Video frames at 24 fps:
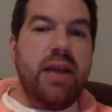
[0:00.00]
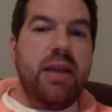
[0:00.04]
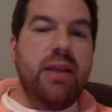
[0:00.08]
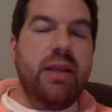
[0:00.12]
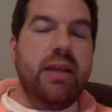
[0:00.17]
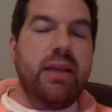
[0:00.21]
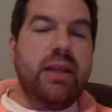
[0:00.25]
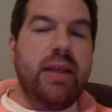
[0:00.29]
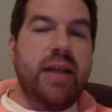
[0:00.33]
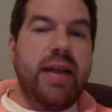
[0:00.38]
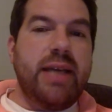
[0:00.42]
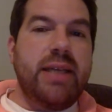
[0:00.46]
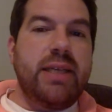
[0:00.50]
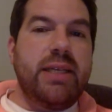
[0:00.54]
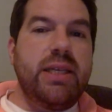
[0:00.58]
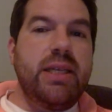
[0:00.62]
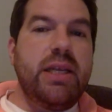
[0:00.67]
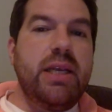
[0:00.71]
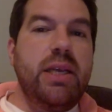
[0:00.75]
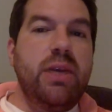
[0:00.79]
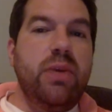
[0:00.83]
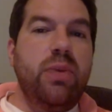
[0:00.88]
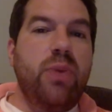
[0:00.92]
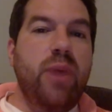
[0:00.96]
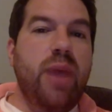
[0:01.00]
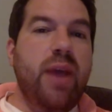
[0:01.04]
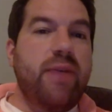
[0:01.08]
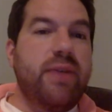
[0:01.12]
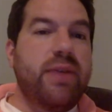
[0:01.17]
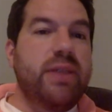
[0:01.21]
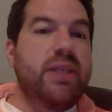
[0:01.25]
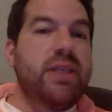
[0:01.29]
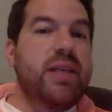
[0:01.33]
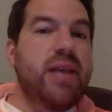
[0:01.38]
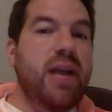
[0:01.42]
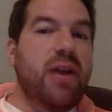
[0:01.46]
Then lastly, we have a
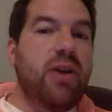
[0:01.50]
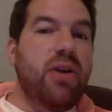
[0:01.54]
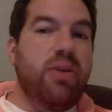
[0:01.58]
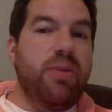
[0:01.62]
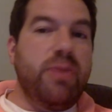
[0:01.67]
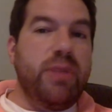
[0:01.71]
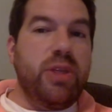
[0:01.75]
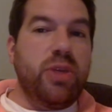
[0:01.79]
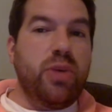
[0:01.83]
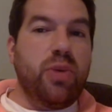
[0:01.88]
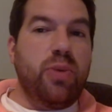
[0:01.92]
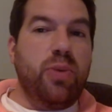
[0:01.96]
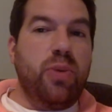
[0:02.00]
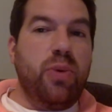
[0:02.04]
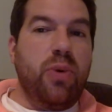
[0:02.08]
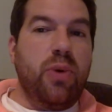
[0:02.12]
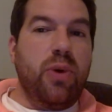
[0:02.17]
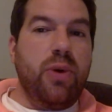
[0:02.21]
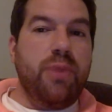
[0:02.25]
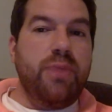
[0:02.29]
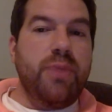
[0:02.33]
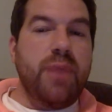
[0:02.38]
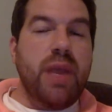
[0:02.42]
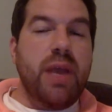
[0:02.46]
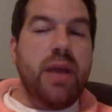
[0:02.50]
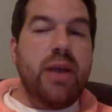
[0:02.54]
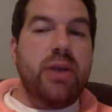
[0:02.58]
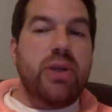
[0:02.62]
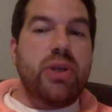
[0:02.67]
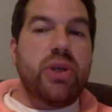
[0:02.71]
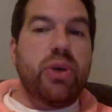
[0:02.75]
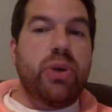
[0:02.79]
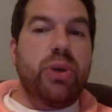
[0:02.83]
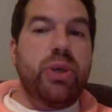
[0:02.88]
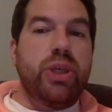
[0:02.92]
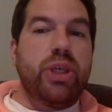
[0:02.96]
sacraments report.
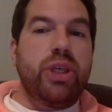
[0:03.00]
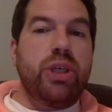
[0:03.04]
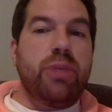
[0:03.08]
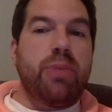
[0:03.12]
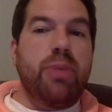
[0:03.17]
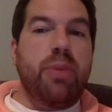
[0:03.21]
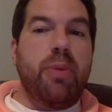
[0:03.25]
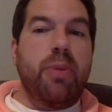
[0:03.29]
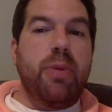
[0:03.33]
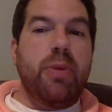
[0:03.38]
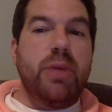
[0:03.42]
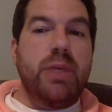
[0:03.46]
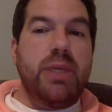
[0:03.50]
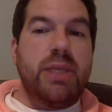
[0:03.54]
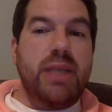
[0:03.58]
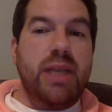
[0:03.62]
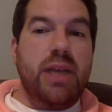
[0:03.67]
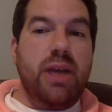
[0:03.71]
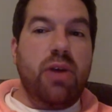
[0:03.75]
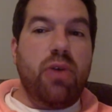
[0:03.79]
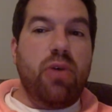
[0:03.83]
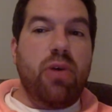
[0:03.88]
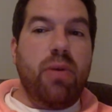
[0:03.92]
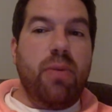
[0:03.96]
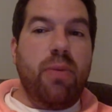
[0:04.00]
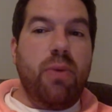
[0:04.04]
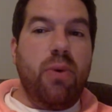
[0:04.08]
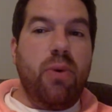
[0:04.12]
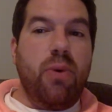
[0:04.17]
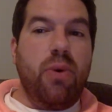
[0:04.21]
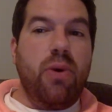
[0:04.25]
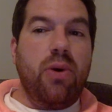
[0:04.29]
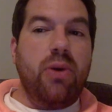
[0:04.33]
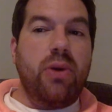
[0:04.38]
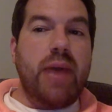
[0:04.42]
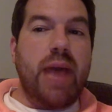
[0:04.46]
So I want you to present a
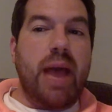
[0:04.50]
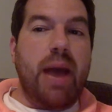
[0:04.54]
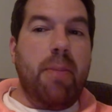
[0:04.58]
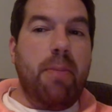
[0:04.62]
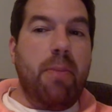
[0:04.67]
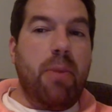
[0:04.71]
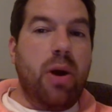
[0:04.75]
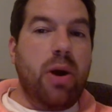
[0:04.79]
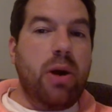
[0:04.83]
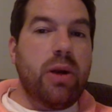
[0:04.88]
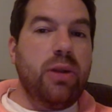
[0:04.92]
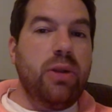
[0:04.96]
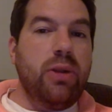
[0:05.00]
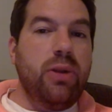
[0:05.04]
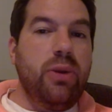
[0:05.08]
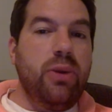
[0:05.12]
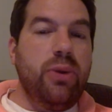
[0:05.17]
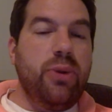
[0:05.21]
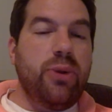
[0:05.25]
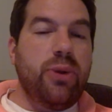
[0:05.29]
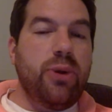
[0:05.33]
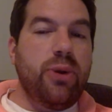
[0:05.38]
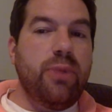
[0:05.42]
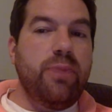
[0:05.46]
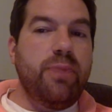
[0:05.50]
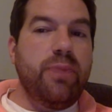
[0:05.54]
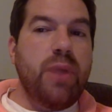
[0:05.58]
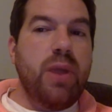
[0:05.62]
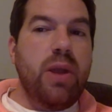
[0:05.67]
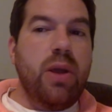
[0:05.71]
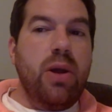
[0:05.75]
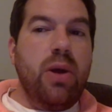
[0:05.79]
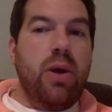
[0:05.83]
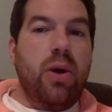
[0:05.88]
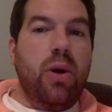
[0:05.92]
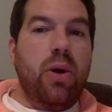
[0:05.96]
report on how Martin Luther,
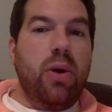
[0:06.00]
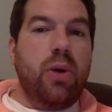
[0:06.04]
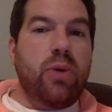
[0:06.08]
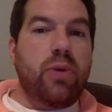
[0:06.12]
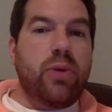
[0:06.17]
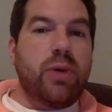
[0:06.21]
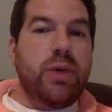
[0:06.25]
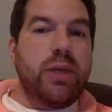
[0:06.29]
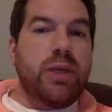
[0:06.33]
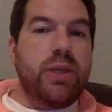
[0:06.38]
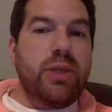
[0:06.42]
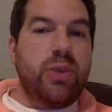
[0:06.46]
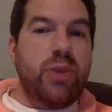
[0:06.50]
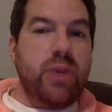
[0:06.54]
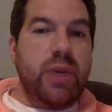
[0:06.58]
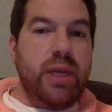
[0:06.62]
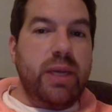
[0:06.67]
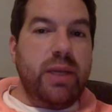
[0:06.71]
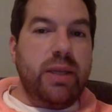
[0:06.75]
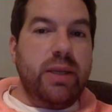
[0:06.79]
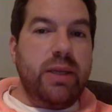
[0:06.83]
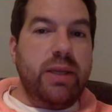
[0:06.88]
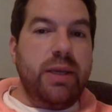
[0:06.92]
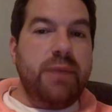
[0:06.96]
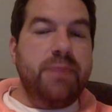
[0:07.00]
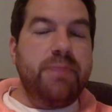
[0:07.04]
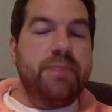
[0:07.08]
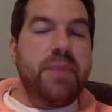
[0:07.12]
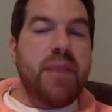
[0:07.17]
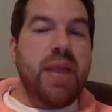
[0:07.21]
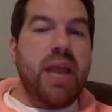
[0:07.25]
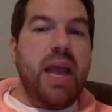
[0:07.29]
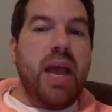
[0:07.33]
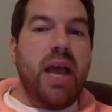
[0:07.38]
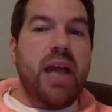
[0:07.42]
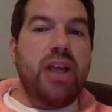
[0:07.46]
Ulrich Zwingli,
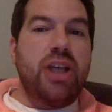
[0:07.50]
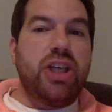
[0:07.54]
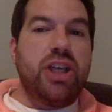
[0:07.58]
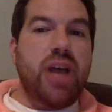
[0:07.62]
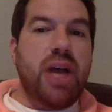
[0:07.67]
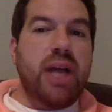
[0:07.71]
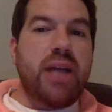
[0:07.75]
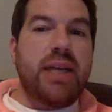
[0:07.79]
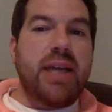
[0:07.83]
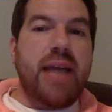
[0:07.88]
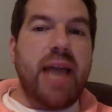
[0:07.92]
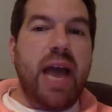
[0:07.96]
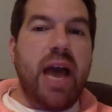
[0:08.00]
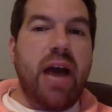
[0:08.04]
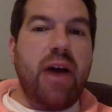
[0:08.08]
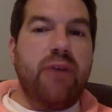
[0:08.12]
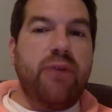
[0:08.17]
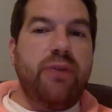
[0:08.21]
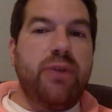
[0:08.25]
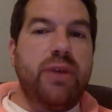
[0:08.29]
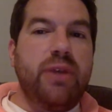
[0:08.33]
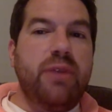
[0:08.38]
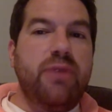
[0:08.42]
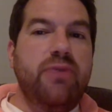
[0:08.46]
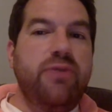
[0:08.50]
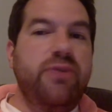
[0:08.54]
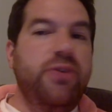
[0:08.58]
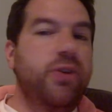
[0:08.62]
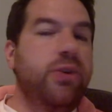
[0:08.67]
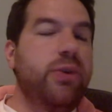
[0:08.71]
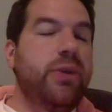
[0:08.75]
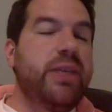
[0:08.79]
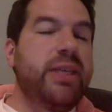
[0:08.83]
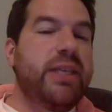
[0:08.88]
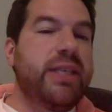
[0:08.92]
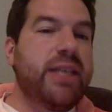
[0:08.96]
and John Calvin
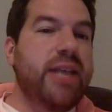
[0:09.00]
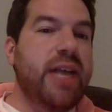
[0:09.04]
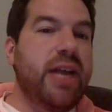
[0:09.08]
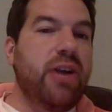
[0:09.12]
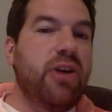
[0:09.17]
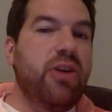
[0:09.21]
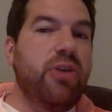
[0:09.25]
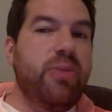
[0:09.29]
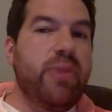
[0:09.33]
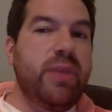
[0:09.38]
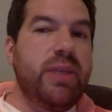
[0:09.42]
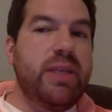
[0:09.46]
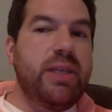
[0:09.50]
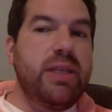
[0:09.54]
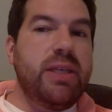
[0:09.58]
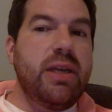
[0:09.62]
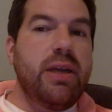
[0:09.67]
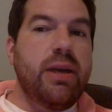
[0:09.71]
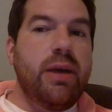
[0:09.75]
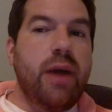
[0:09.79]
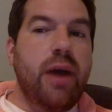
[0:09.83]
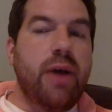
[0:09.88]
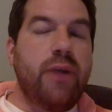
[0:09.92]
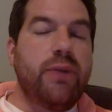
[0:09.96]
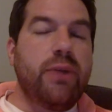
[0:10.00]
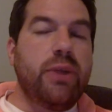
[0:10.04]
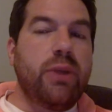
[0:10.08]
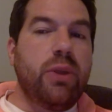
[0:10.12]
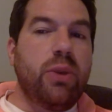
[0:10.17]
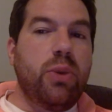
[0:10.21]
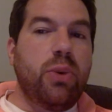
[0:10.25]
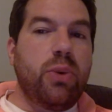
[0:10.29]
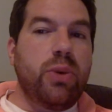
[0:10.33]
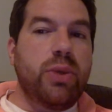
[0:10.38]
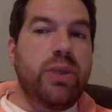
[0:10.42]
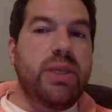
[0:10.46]
viewed the sacraments of the
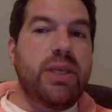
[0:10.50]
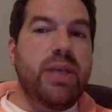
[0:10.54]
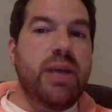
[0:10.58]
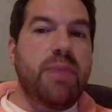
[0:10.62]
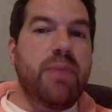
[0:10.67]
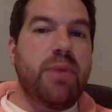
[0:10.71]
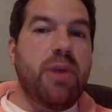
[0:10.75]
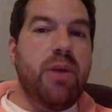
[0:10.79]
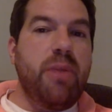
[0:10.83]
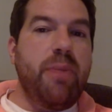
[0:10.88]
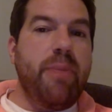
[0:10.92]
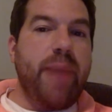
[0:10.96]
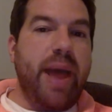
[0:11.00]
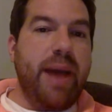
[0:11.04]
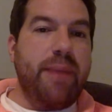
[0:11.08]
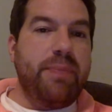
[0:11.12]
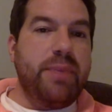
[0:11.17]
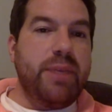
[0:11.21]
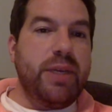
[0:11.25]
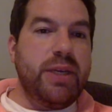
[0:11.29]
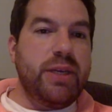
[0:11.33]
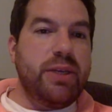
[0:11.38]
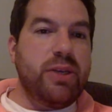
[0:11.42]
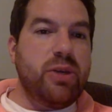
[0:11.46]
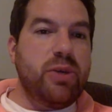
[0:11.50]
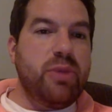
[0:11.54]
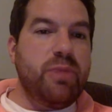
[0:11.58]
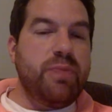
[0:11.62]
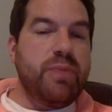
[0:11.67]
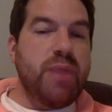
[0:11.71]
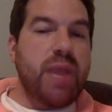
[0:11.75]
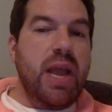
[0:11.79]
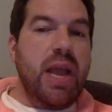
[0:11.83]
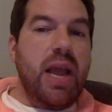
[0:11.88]
Lord's Supper and baptism.